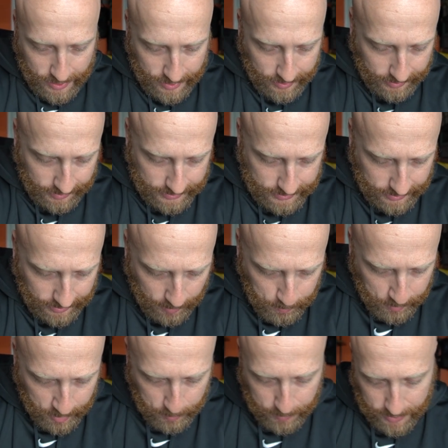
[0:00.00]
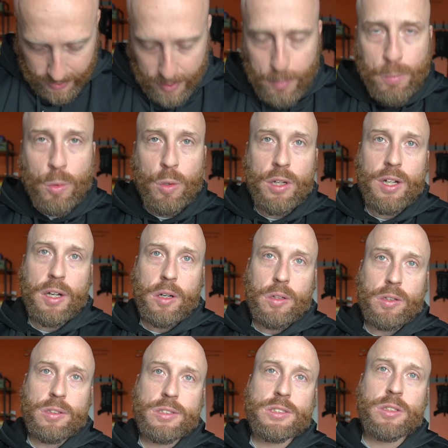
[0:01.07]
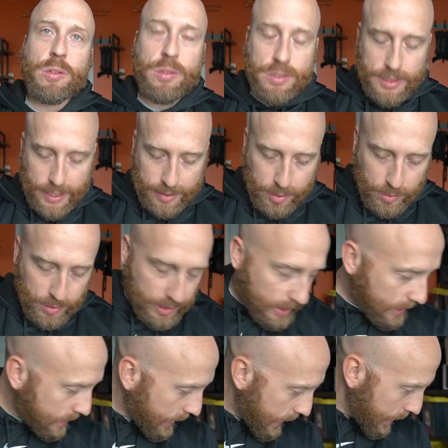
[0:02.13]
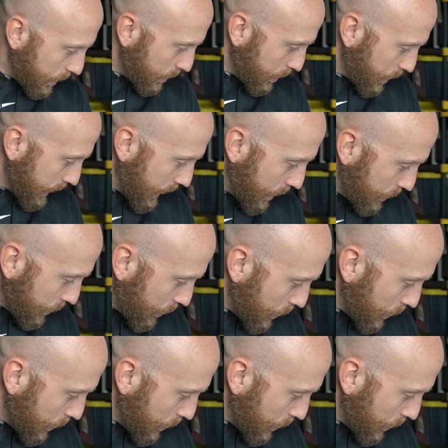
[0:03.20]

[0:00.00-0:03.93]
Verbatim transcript: like i said i'm gonna be getting more colors so stay tuned to the channel look out for